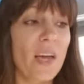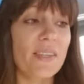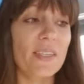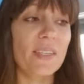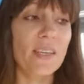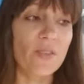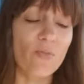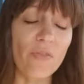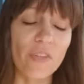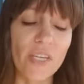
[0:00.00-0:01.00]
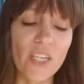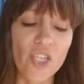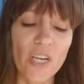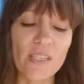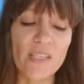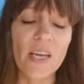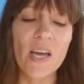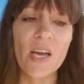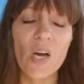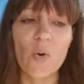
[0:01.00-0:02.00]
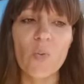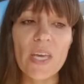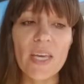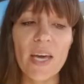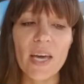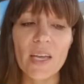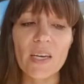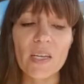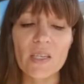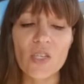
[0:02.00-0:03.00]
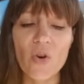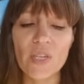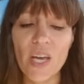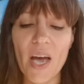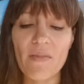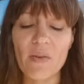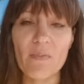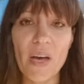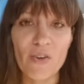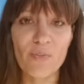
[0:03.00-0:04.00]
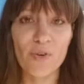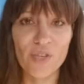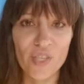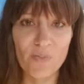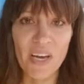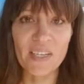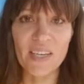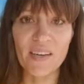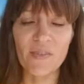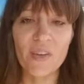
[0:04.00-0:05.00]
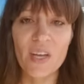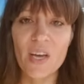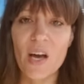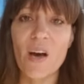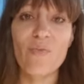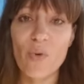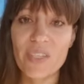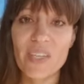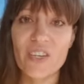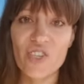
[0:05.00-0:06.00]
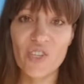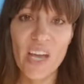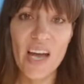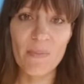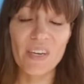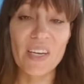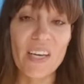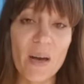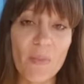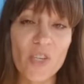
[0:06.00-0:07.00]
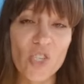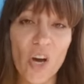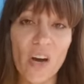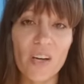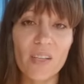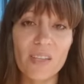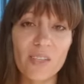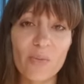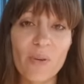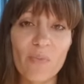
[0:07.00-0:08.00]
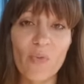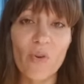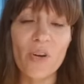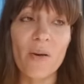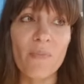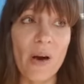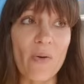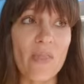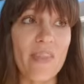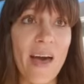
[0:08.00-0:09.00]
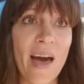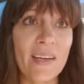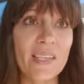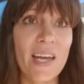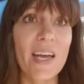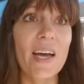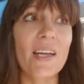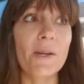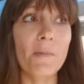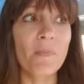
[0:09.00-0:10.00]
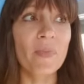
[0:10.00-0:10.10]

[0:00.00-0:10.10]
as it says in Revelations, we can start to have a better perspective of what's actually happening. And I'm going to talk a little bit more about that and